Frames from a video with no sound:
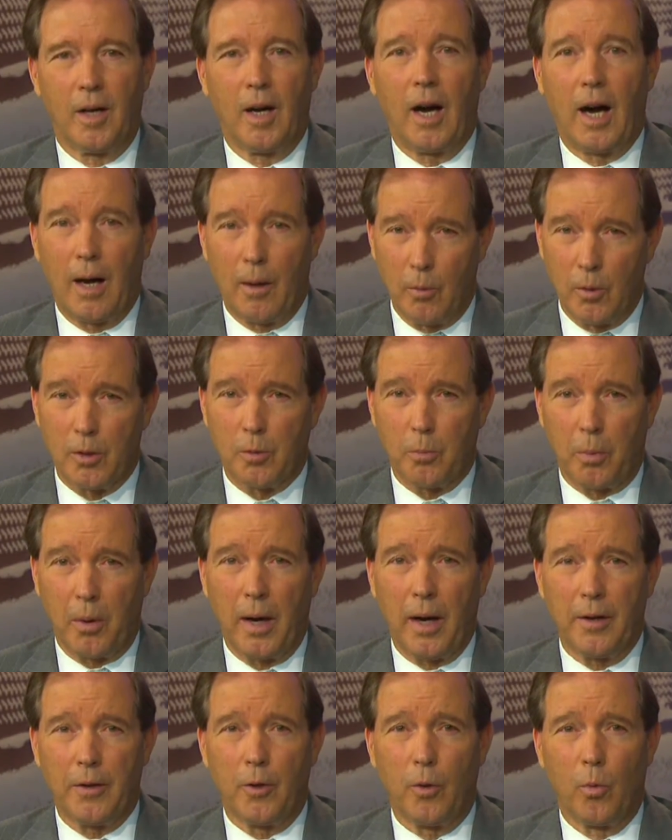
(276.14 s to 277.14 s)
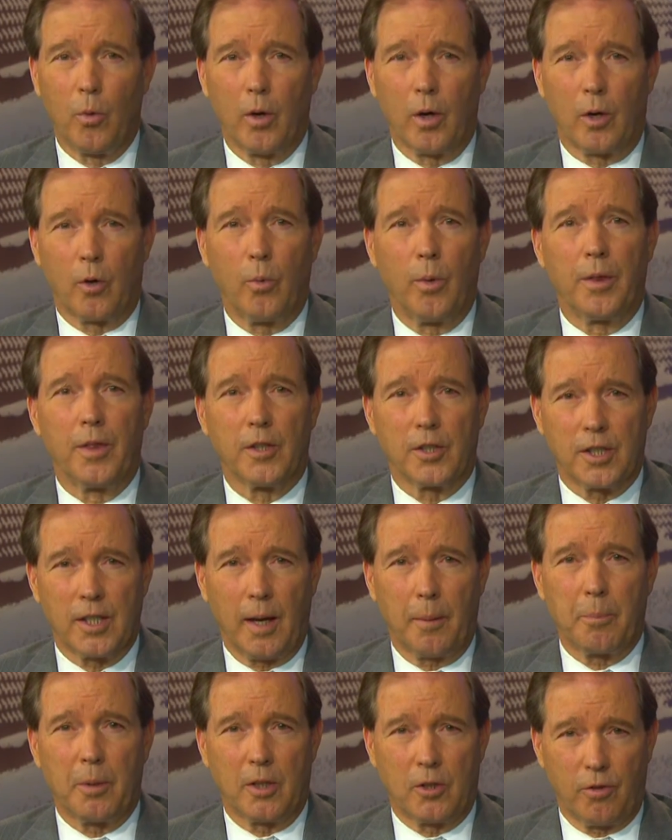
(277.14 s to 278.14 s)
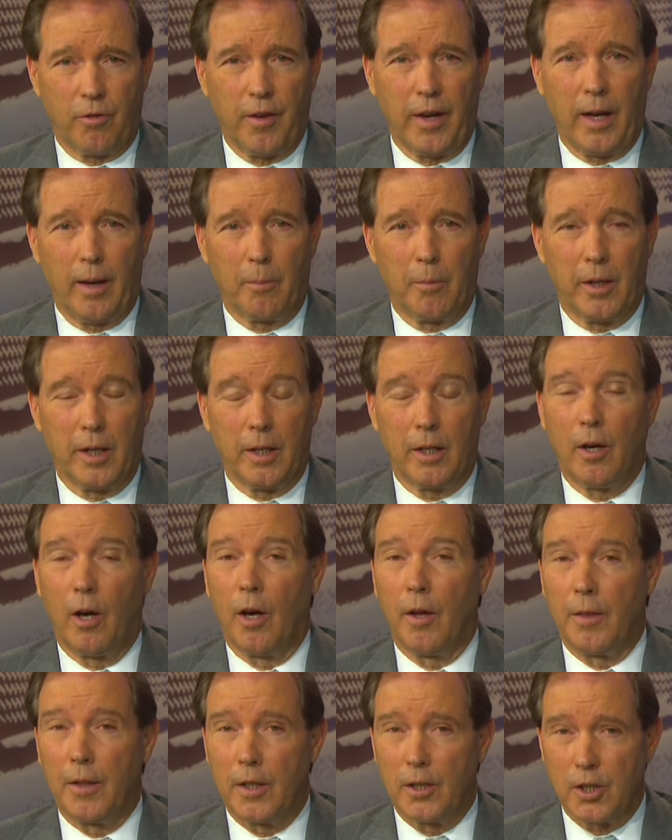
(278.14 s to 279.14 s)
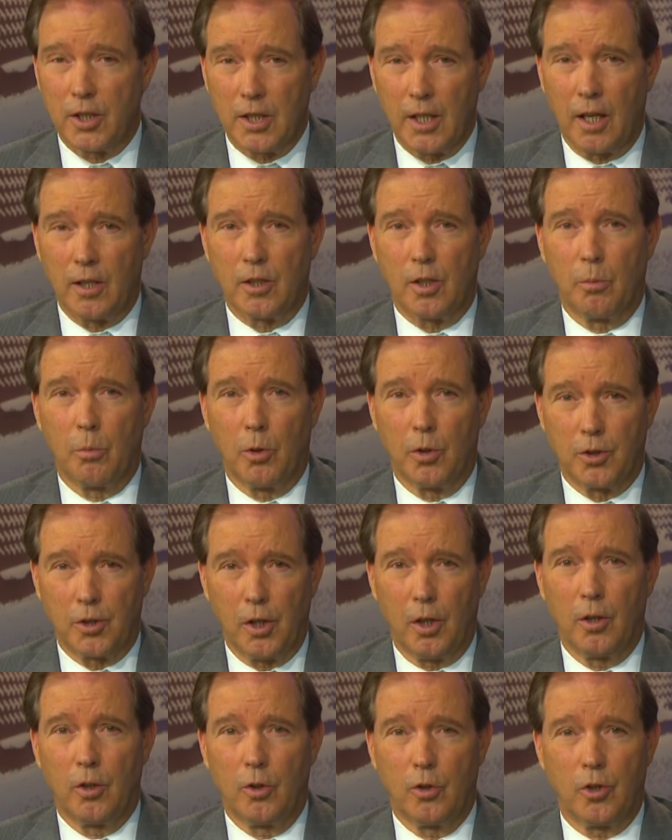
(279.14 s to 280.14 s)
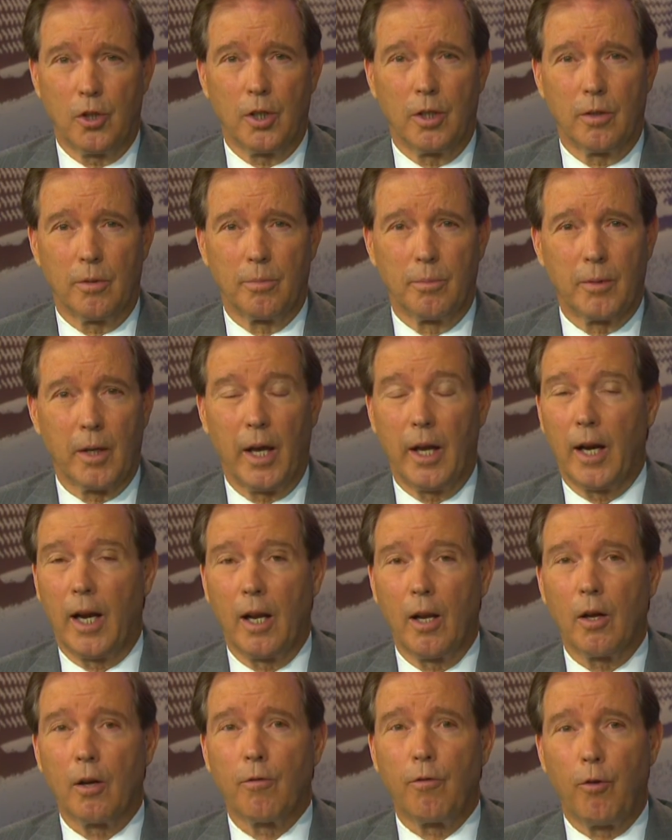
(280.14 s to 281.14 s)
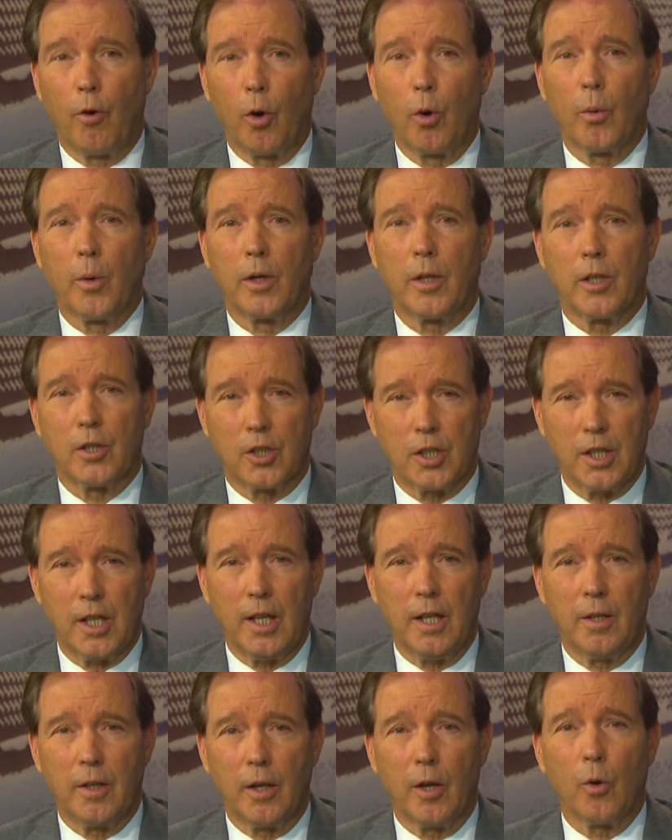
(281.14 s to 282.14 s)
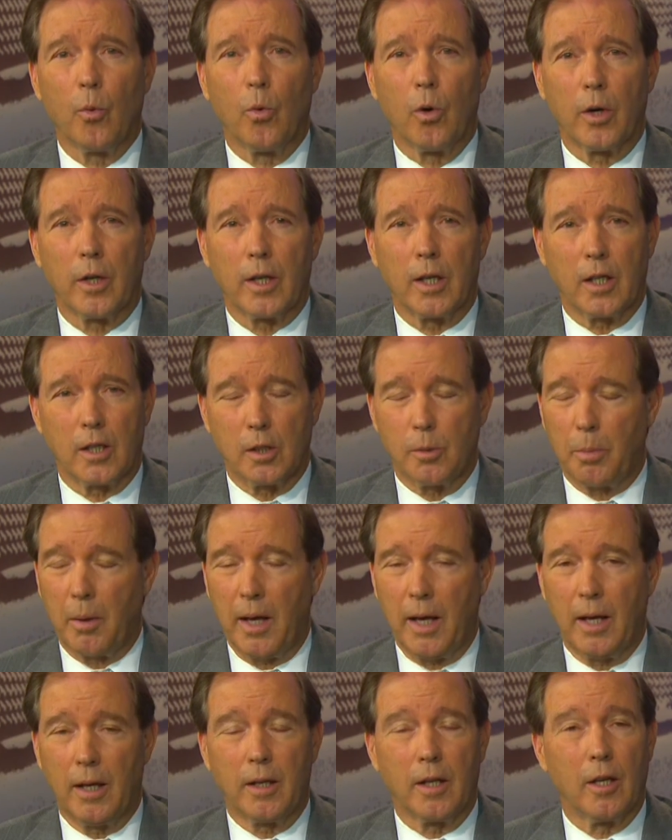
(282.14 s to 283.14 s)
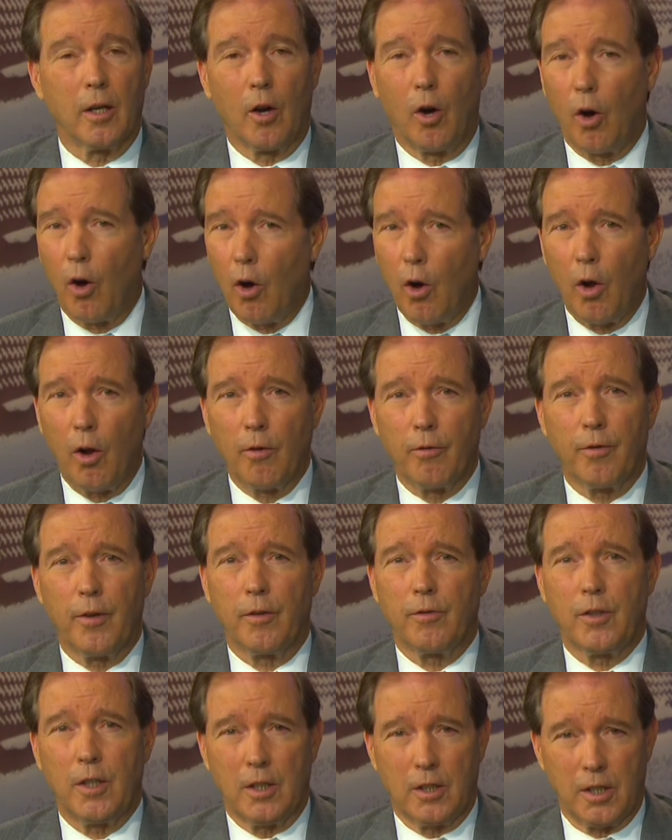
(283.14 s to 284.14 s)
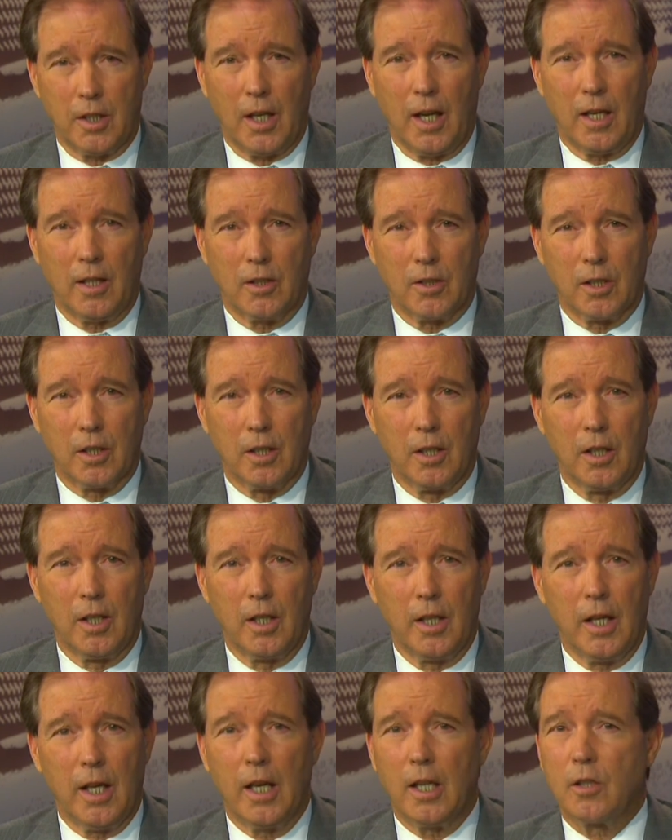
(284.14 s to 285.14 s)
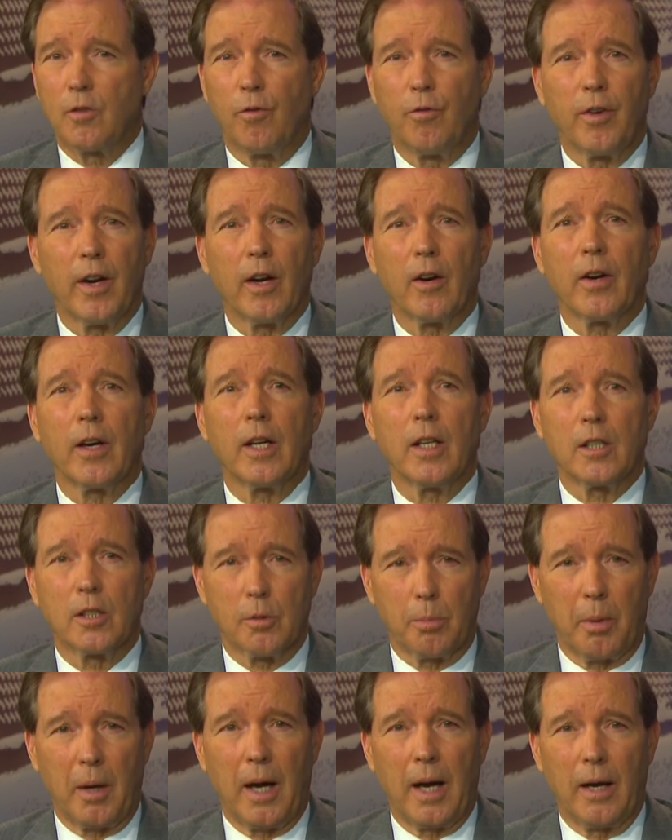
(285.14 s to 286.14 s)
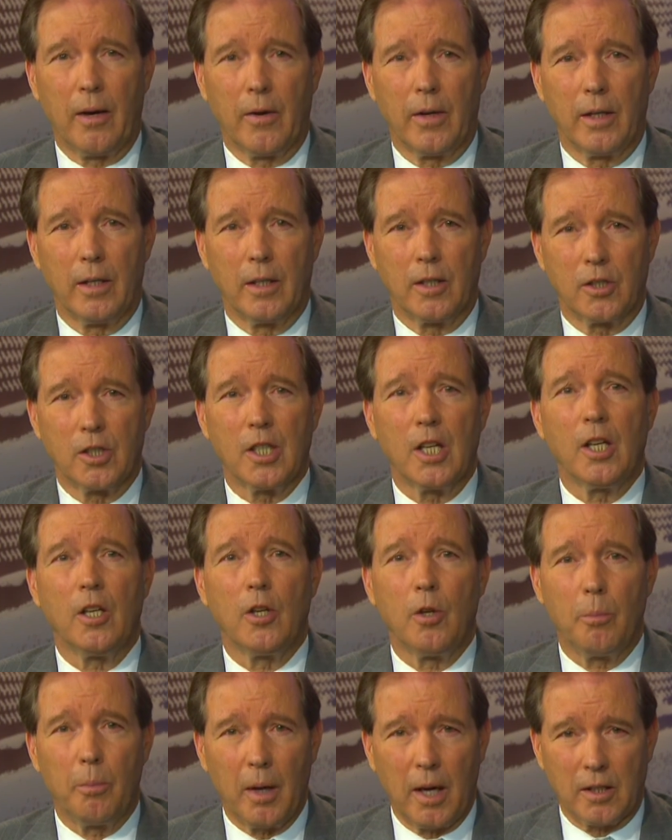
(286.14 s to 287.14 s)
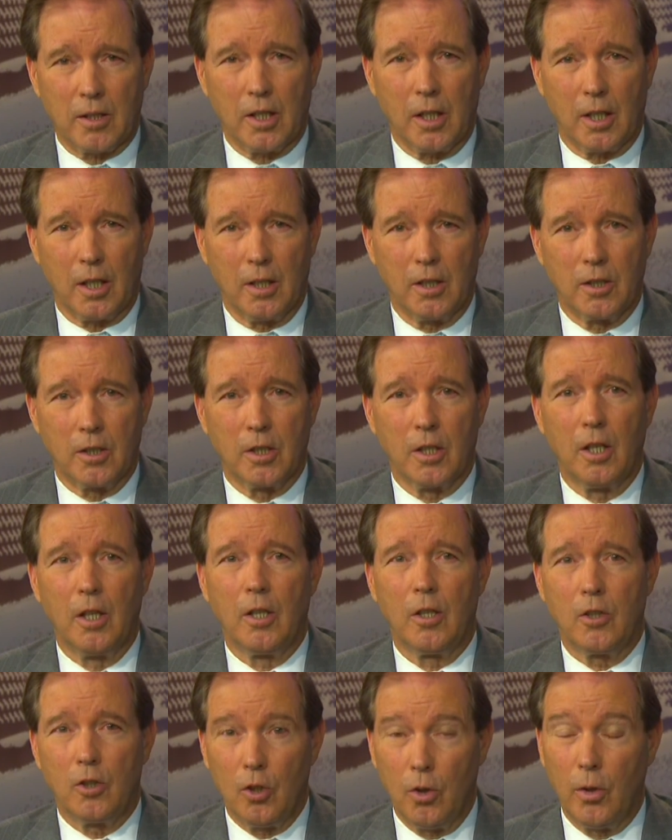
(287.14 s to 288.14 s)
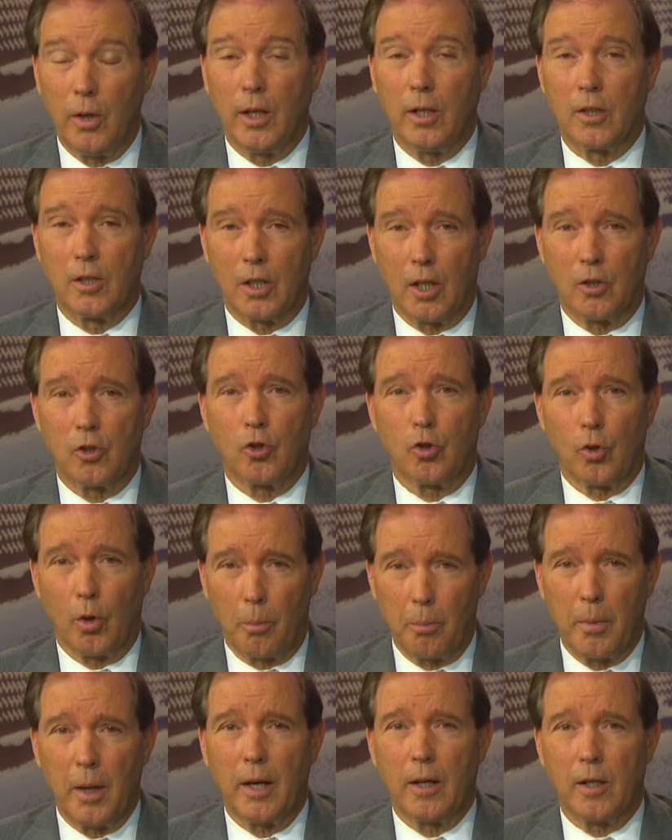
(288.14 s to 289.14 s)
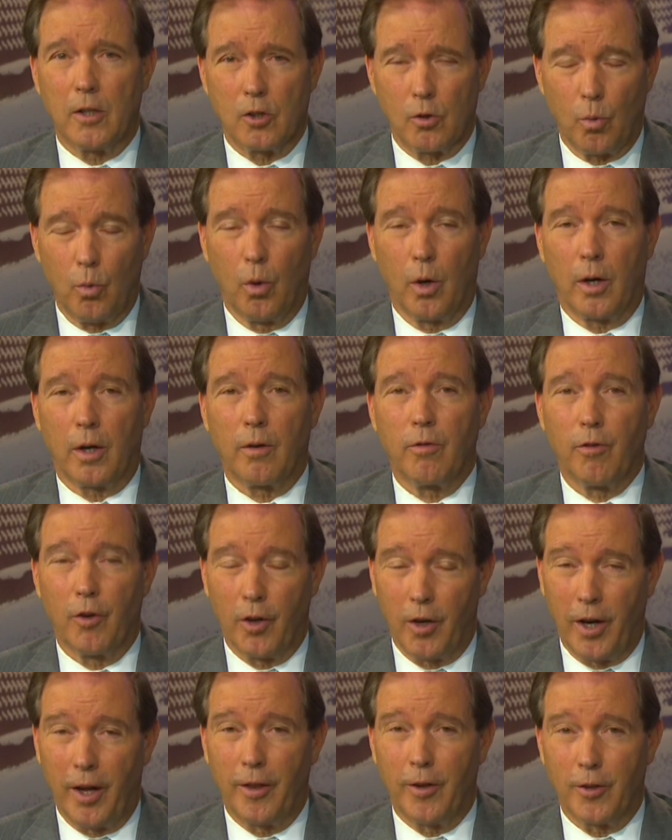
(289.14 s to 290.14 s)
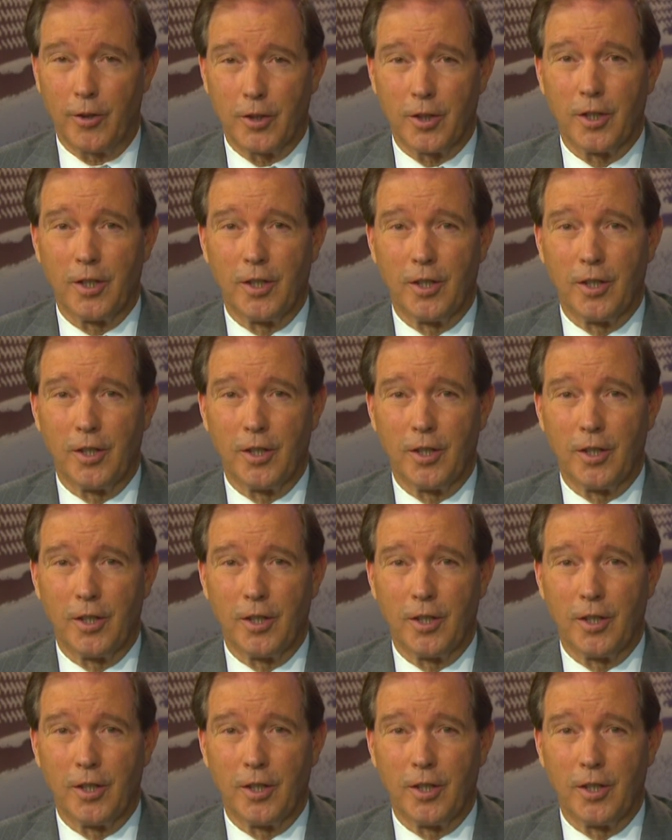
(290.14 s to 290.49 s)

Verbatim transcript: I was proud to work with the Sepich family on this sensible solution and I look forward to seeing their work expand in all 50 states. It's very inspiring to see New Mexicans doing such tremendous work for others.